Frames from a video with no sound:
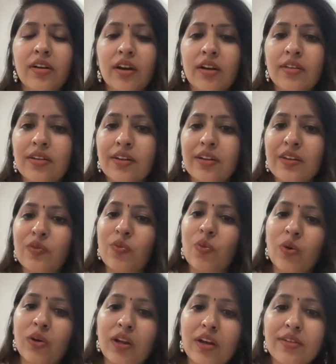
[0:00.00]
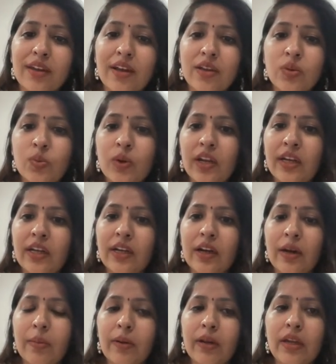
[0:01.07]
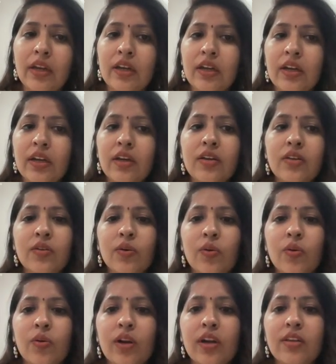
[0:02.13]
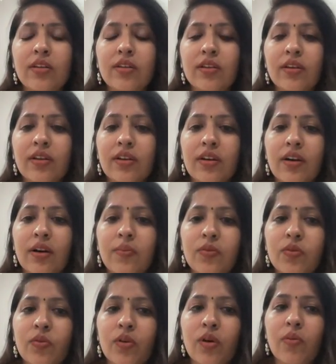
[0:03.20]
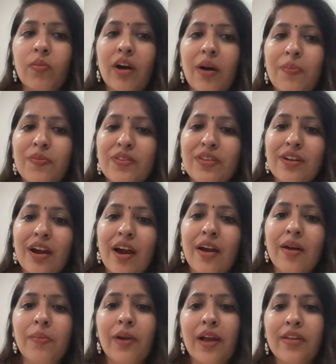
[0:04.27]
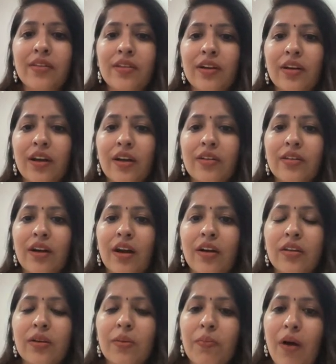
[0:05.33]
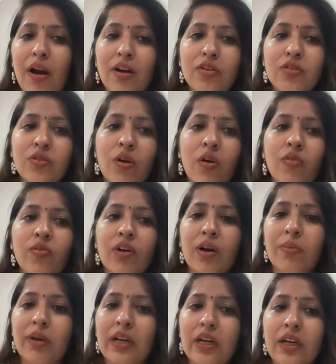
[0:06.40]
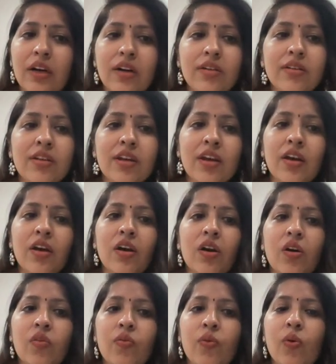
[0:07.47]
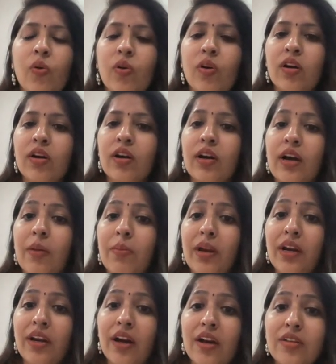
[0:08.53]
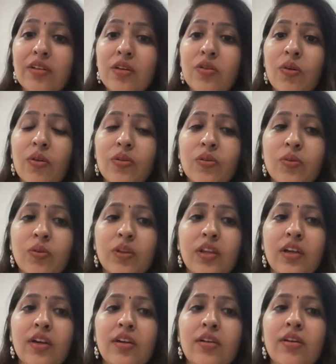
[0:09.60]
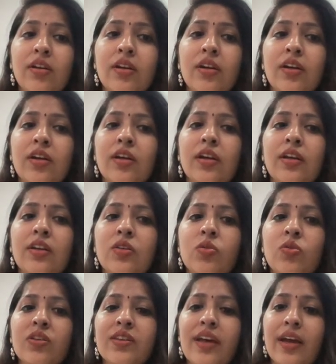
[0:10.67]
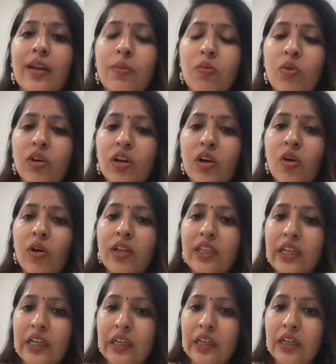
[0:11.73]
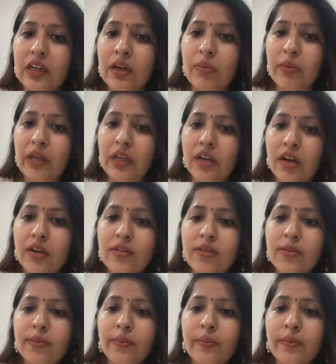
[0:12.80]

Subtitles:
dance. It is folk dance as well in Khmer. So it comes from Apsara and blessing dance are the parts of Khmer dance. Folk Khmer dance is also there. It is no ceremonial or theatre Khmer dance.